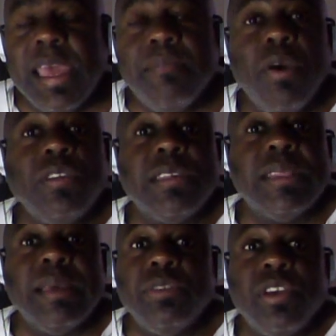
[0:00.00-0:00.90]
And most
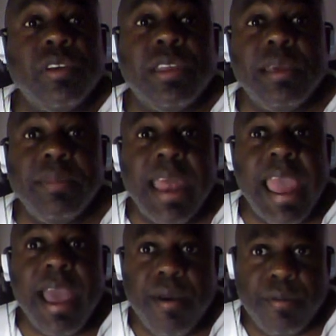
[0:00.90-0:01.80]
of them turned him
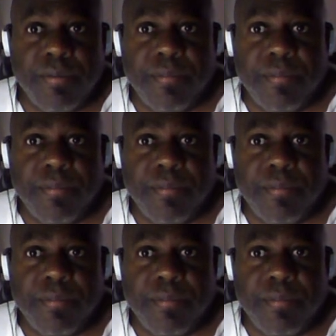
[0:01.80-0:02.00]
down.